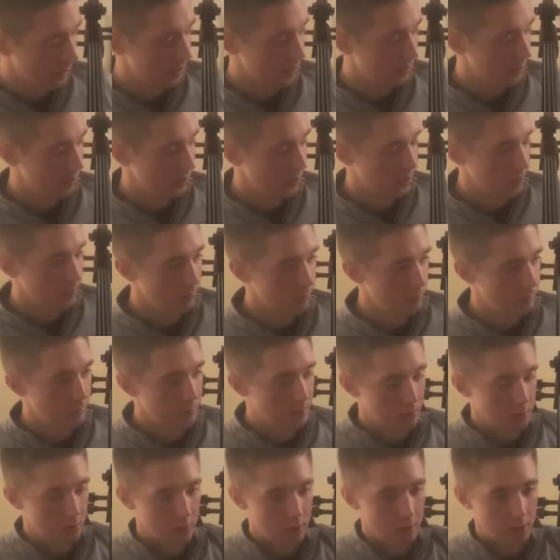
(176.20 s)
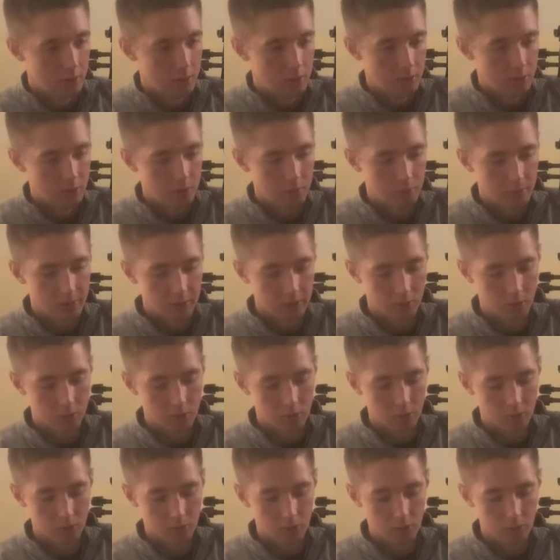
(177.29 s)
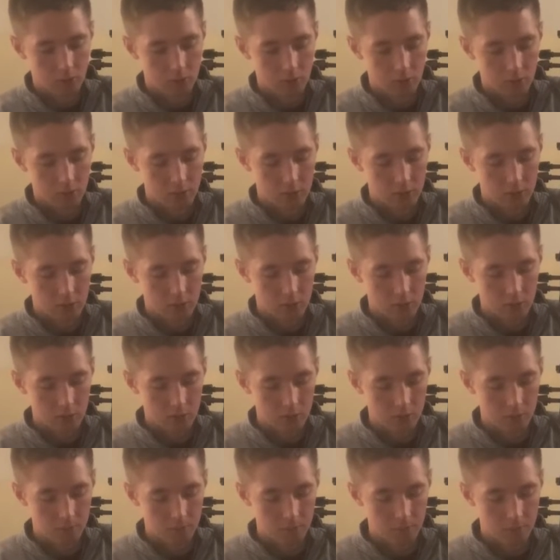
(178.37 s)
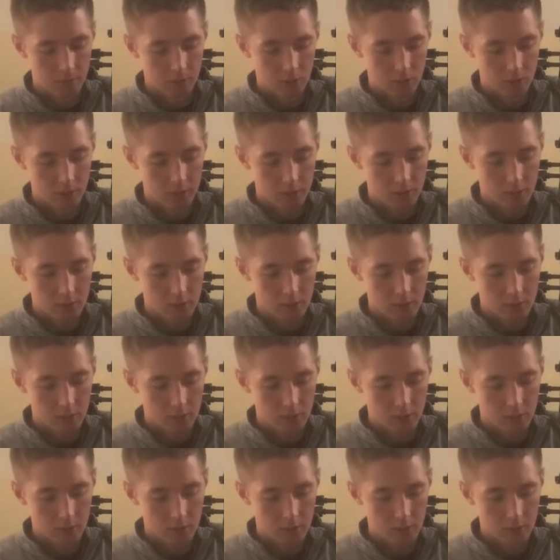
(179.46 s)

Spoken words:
scale, you may want to take your bow then.